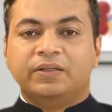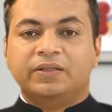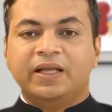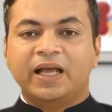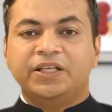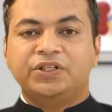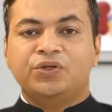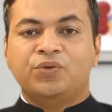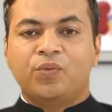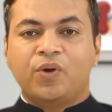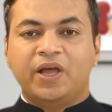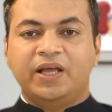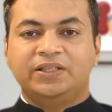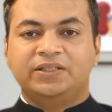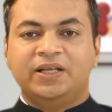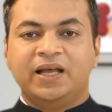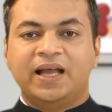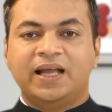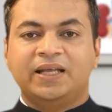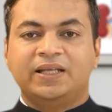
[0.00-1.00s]
That's why
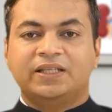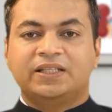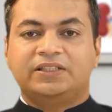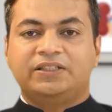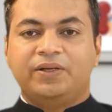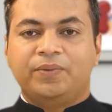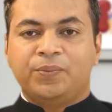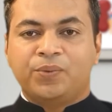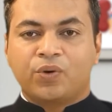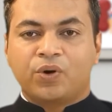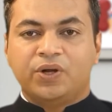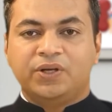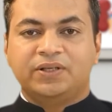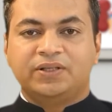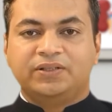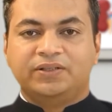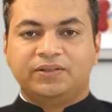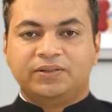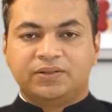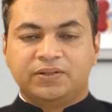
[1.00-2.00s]
diet is
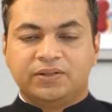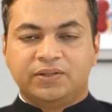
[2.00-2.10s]
important.